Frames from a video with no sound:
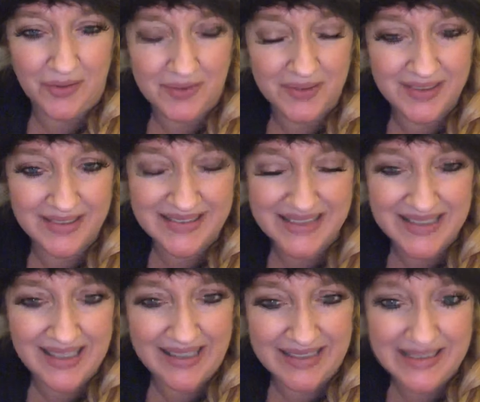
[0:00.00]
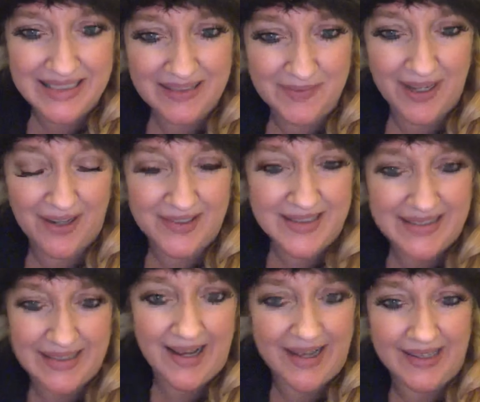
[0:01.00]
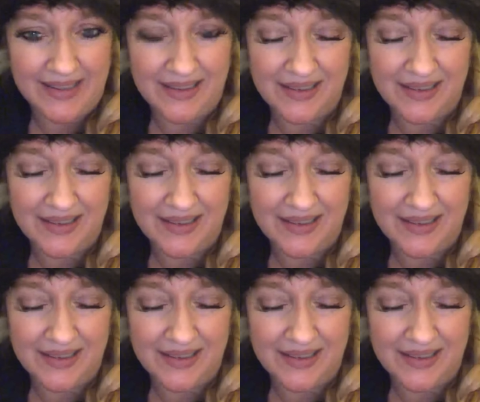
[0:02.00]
it's like deep down inside,